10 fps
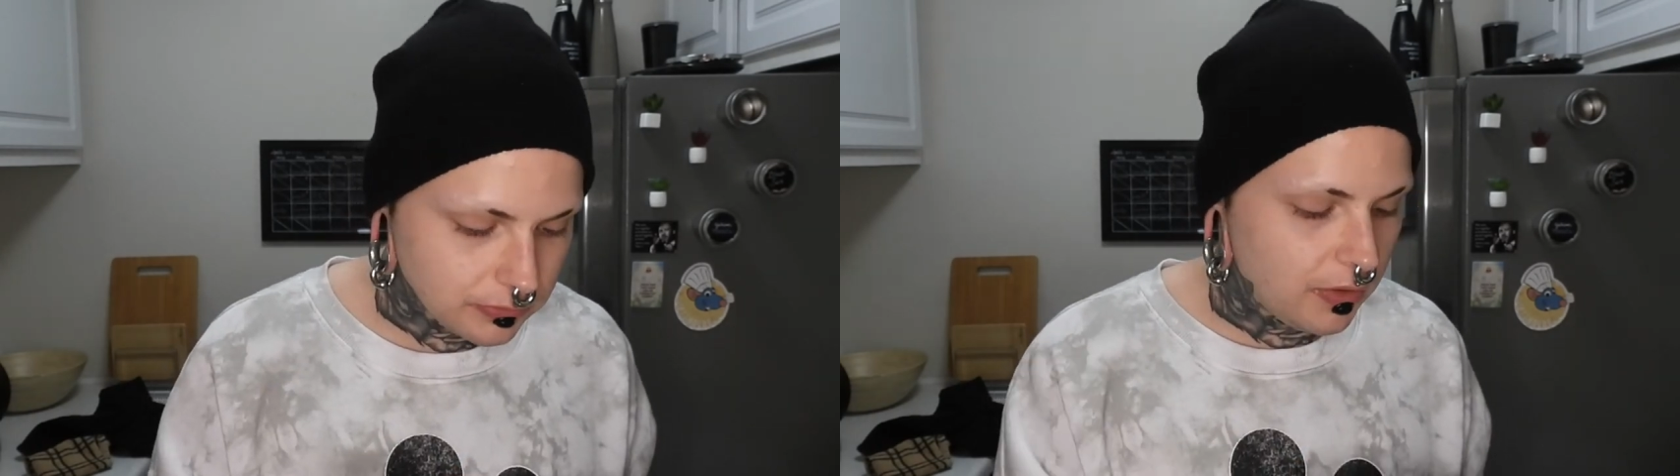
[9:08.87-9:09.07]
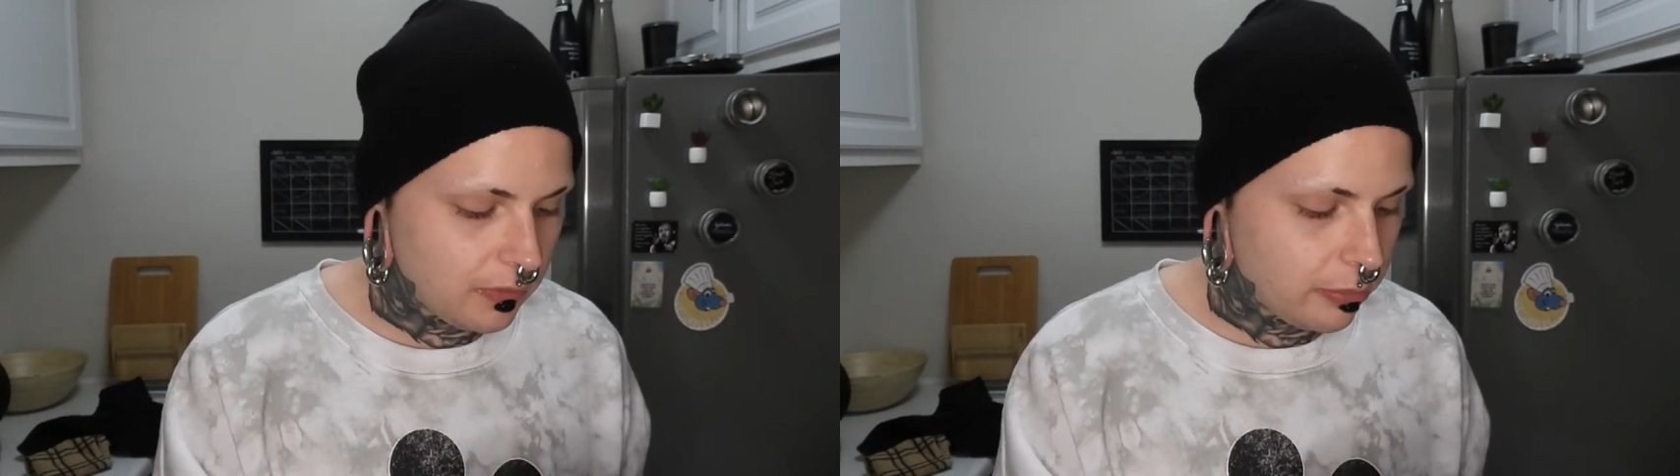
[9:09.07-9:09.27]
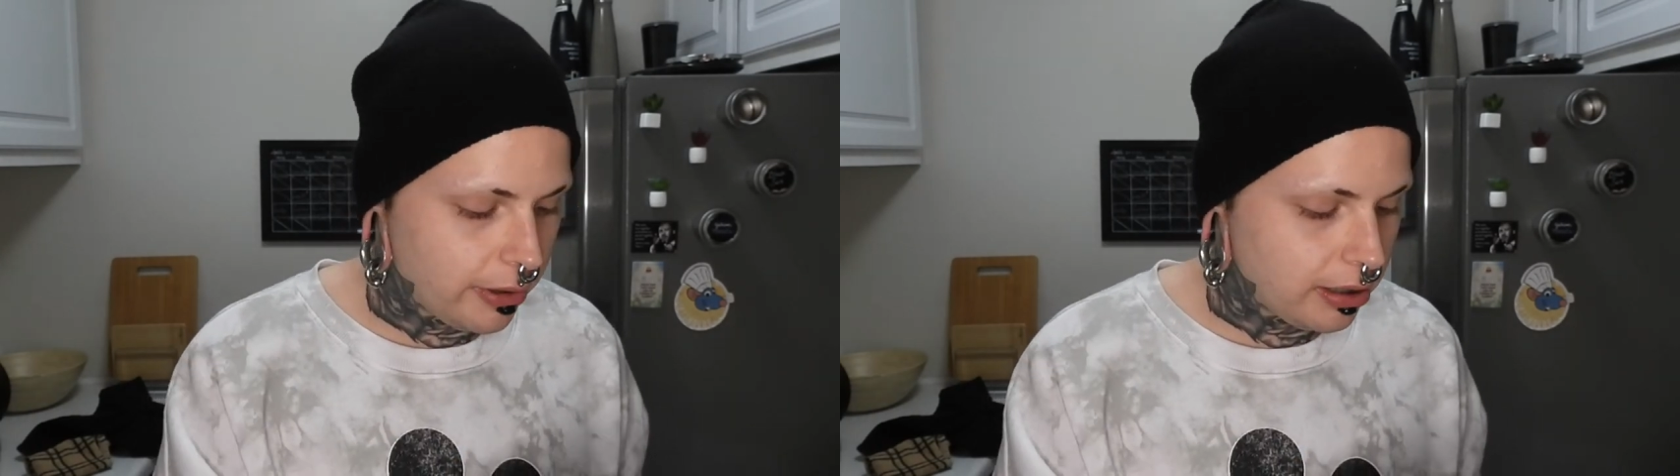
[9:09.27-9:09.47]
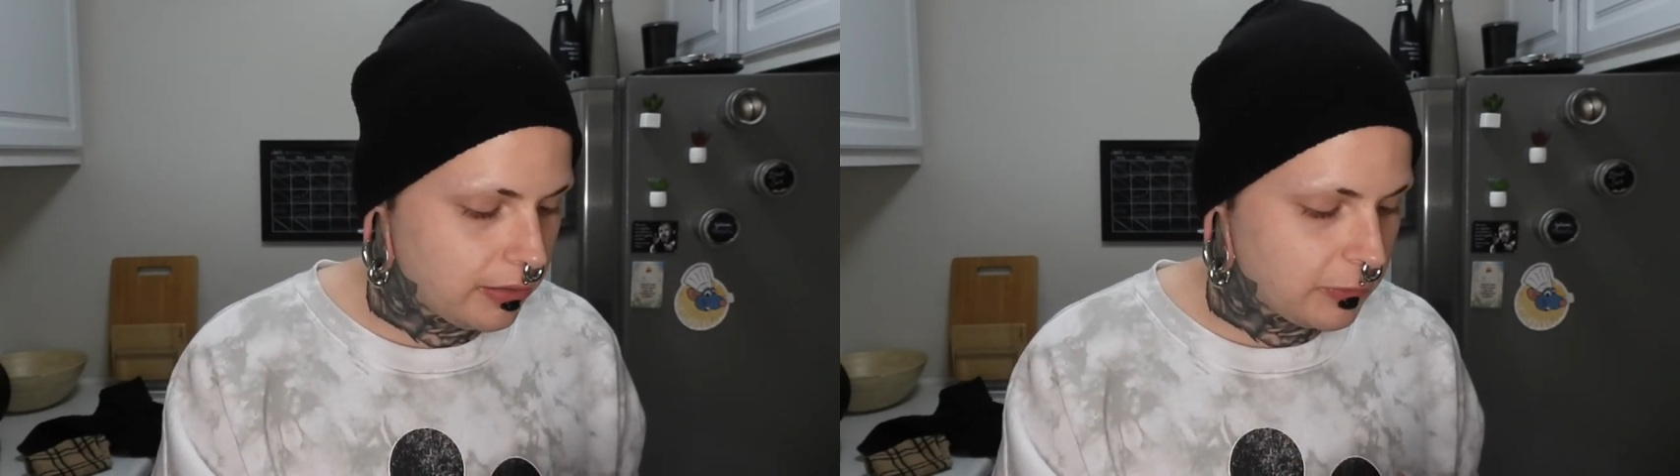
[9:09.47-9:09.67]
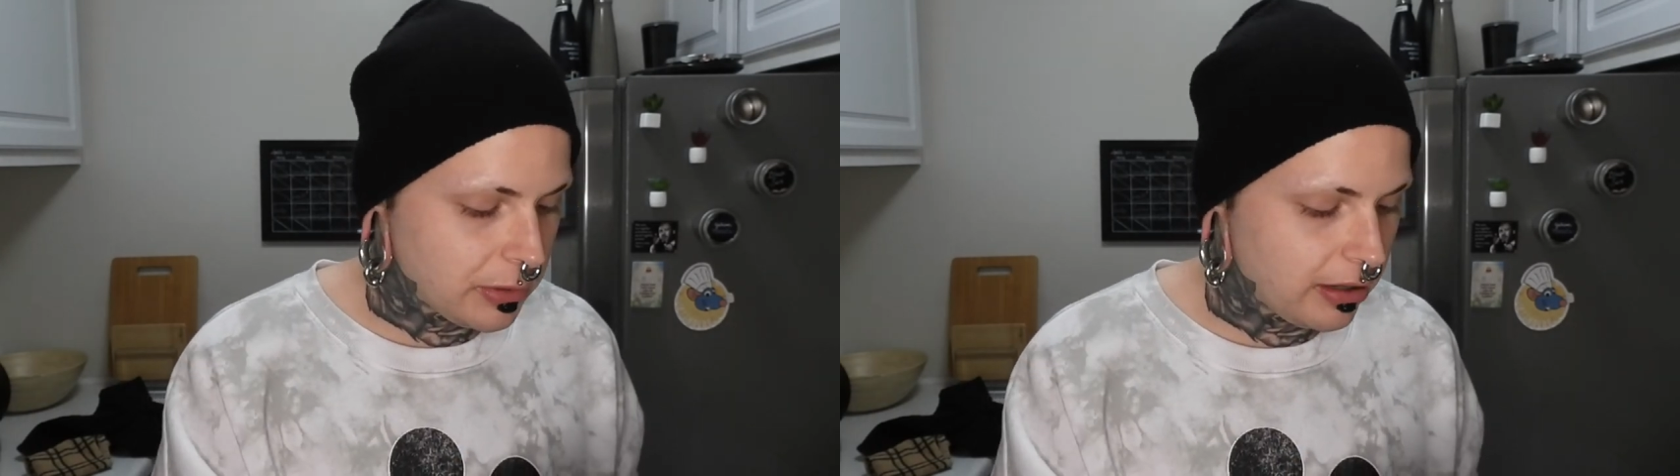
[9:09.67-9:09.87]
This bun,
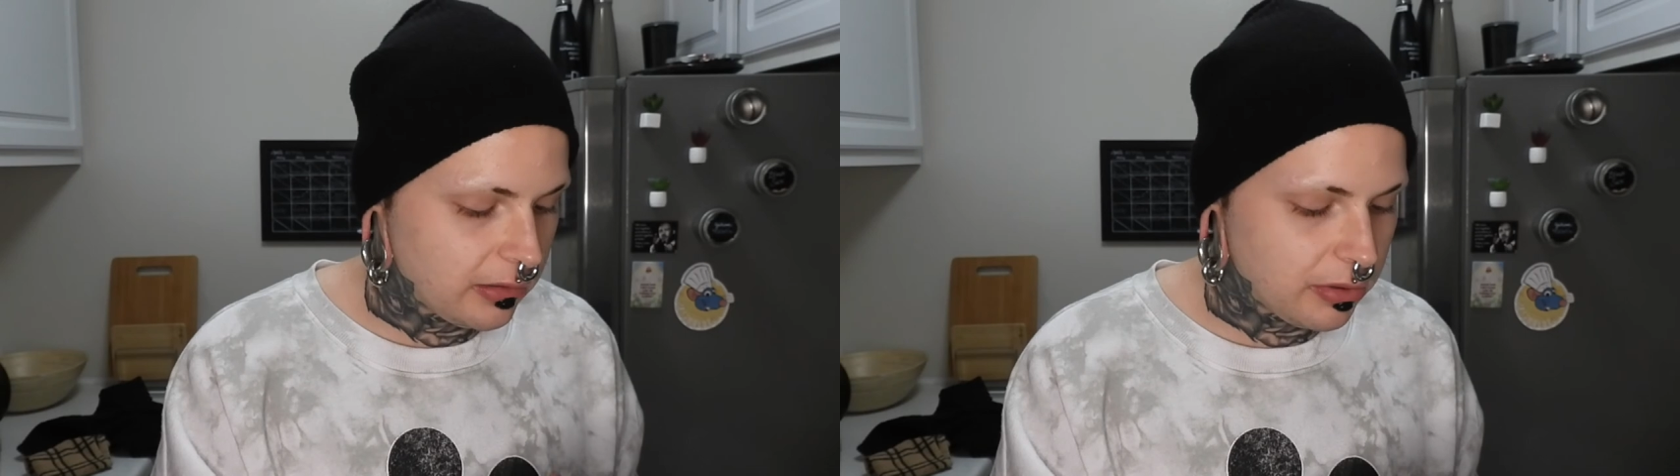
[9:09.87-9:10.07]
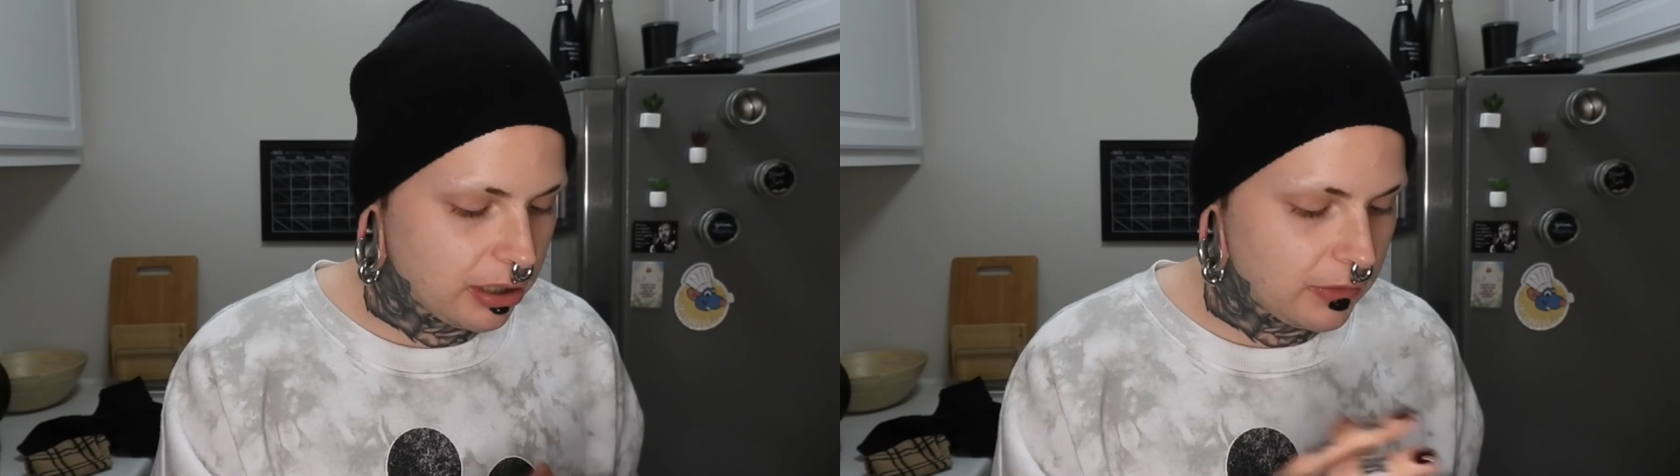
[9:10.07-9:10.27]
this of bun,